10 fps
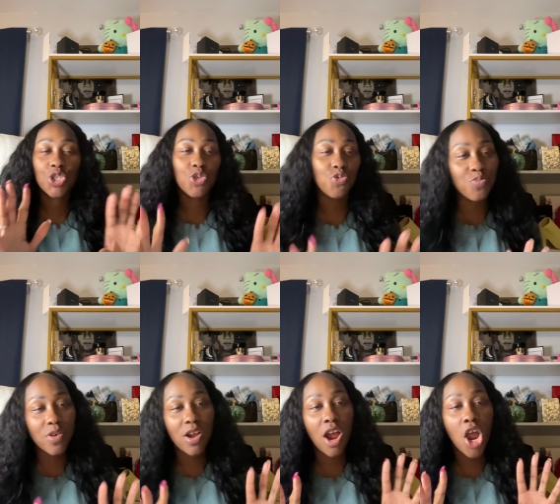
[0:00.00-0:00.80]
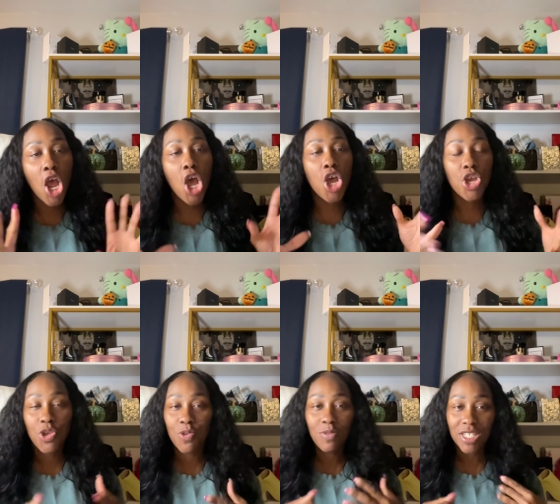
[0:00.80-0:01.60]
super
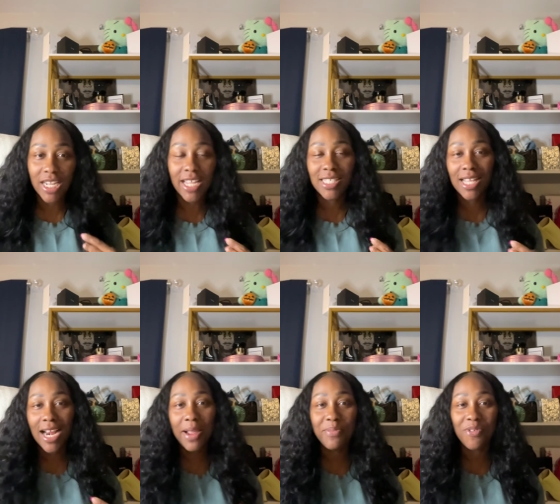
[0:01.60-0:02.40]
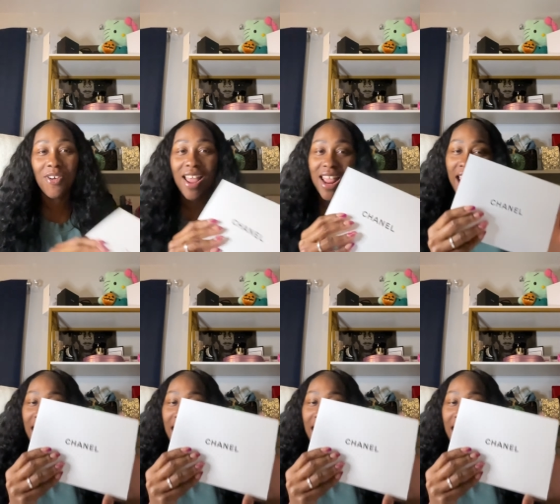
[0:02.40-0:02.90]
cute shades that I bought.